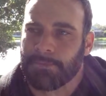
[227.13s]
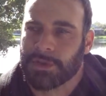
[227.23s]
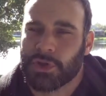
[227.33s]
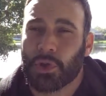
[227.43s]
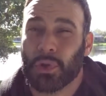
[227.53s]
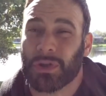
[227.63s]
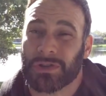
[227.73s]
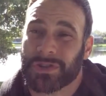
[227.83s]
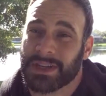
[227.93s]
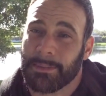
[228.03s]
soothe
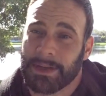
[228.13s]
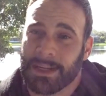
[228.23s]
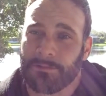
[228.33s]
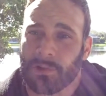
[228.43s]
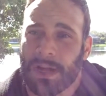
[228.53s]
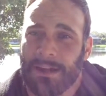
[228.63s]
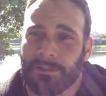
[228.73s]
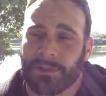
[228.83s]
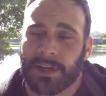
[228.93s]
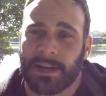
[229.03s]
your stomach if you're
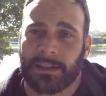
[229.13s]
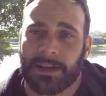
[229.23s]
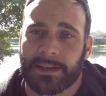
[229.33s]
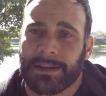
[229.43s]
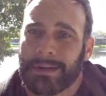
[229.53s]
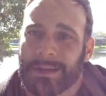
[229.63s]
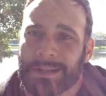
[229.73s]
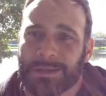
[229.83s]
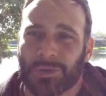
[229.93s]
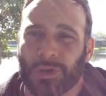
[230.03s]
having kind of like
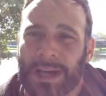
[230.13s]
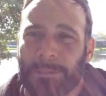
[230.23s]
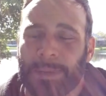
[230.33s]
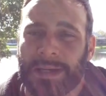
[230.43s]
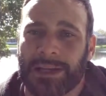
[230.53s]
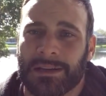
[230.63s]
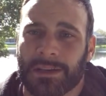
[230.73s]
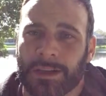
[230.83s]
some cramping, a